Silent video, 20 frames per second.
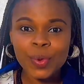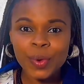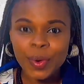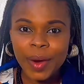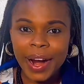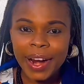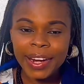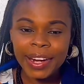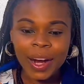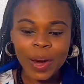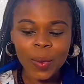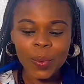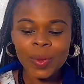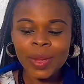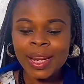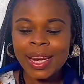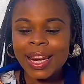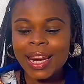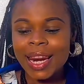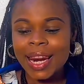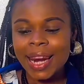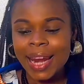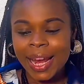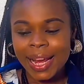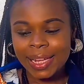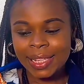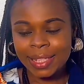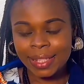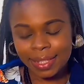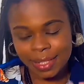So right now,
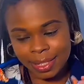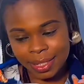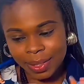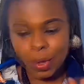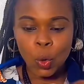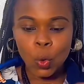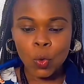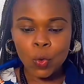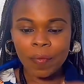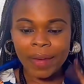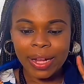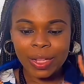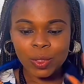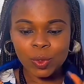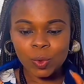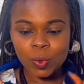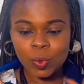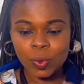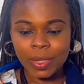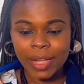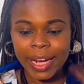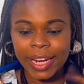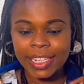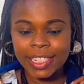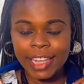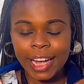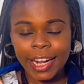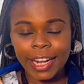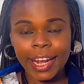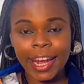let's go over to
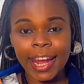Digent